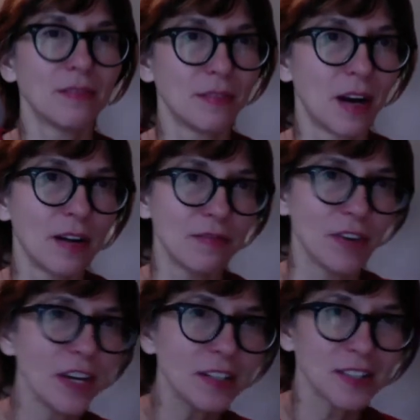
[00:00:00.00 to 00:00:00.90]
I
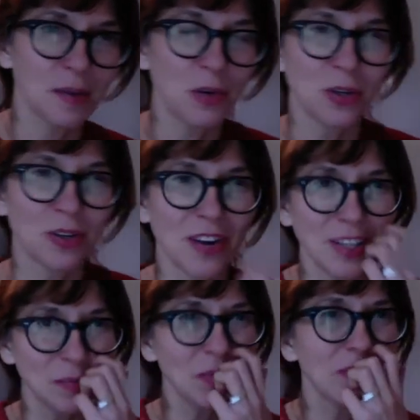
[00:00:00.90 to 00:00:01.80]
think, someone
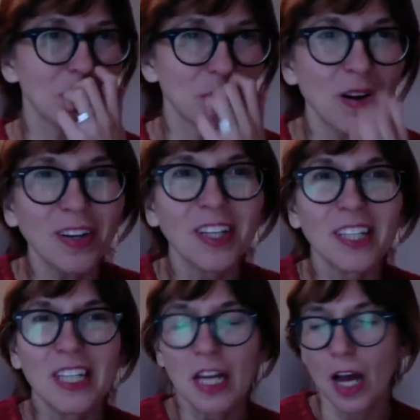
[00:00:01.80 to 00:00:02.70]
correct me if I'm wrong,
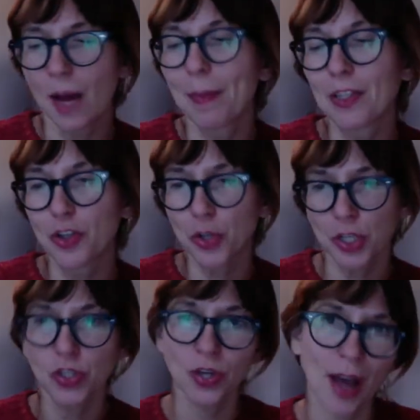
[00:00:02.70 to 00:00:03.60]
but you
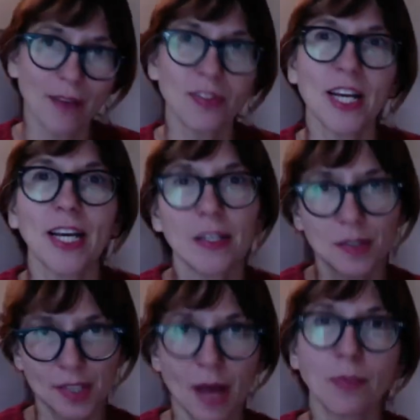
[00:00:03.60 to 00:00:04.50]
need to have taken
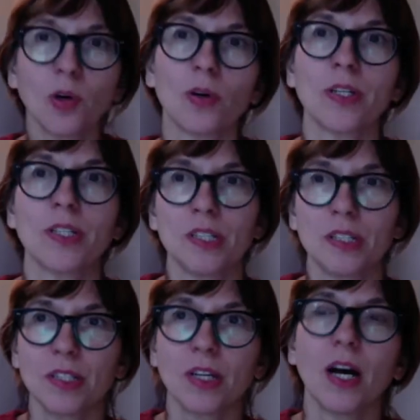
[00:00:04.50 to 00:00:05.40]
some courses